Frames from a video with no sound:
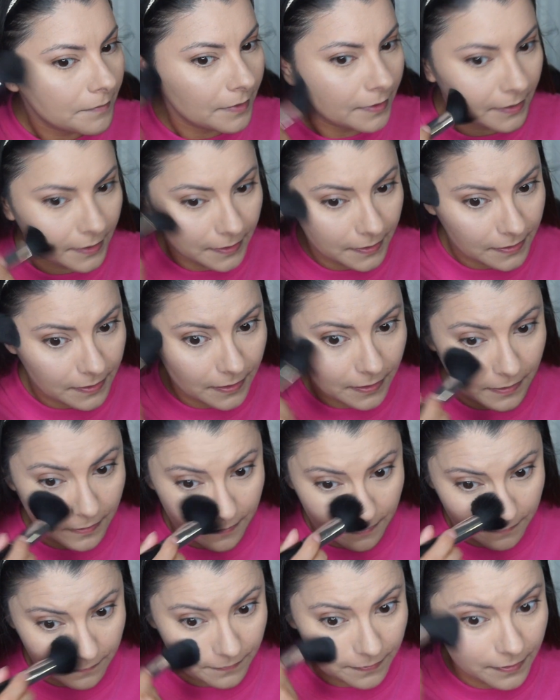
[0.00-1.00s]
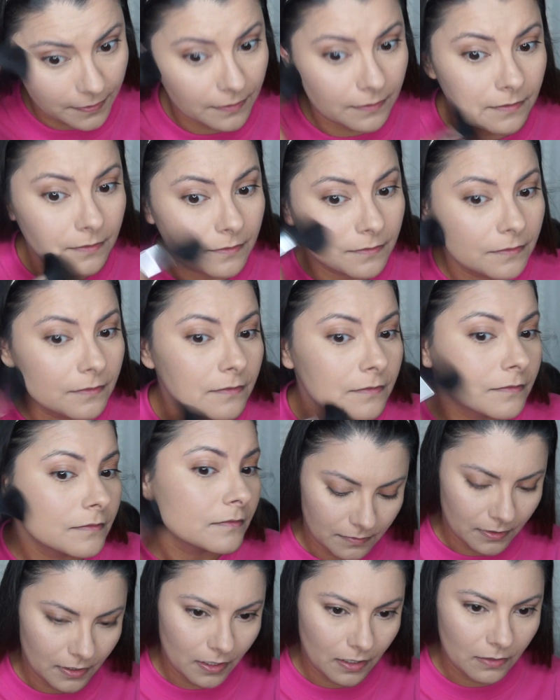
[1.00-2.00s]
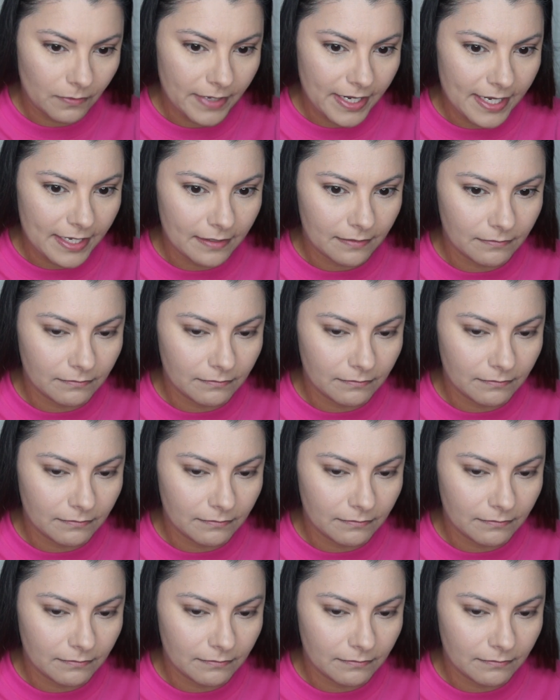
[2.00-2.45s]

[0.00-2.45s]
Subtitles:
This all over. Oh wait!